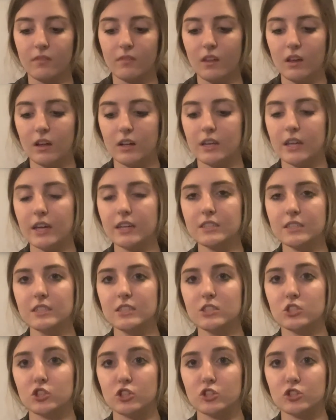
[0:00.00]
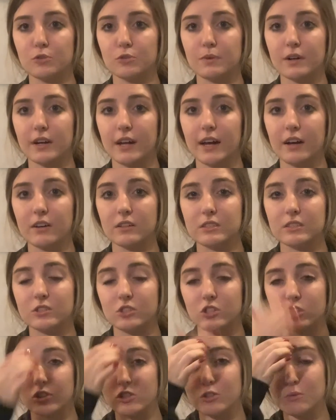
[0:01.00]
Next is gingerbread house.
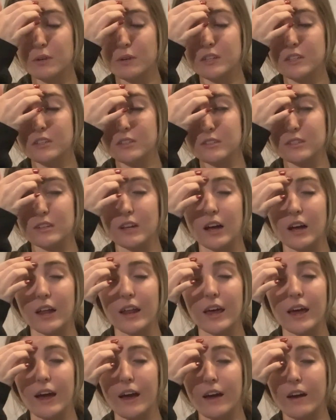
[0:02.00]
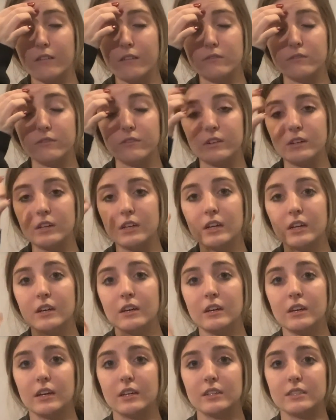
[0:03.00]
Gingerbread does not have
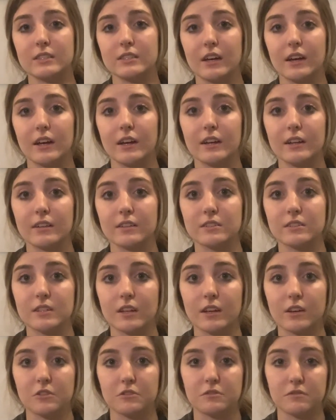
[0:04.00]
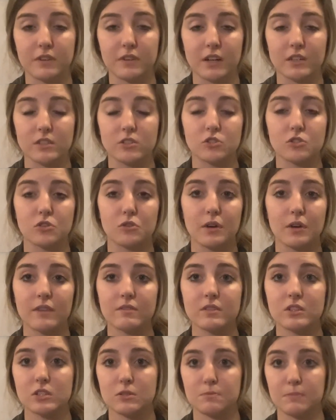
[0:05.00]
a sign, at least that I could find, so you have to
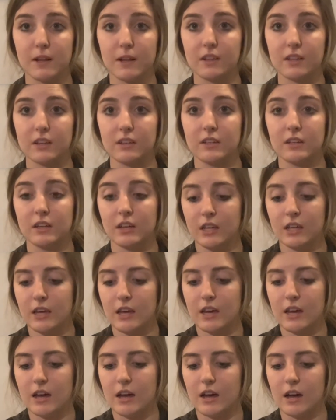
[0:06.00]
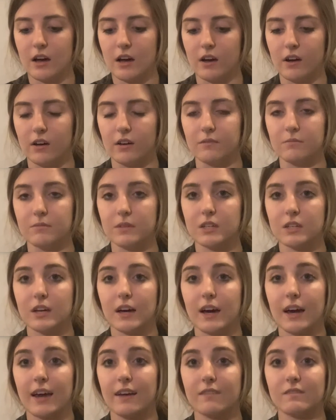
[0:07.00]
spell it. I
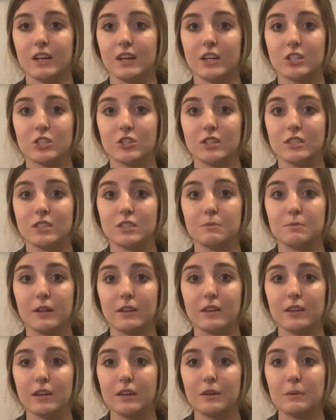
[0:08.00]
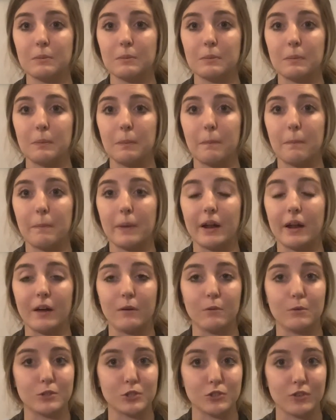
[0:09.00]
have not tried spelling it, but I will
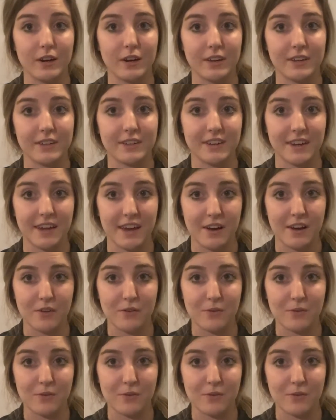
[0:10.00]
try it now.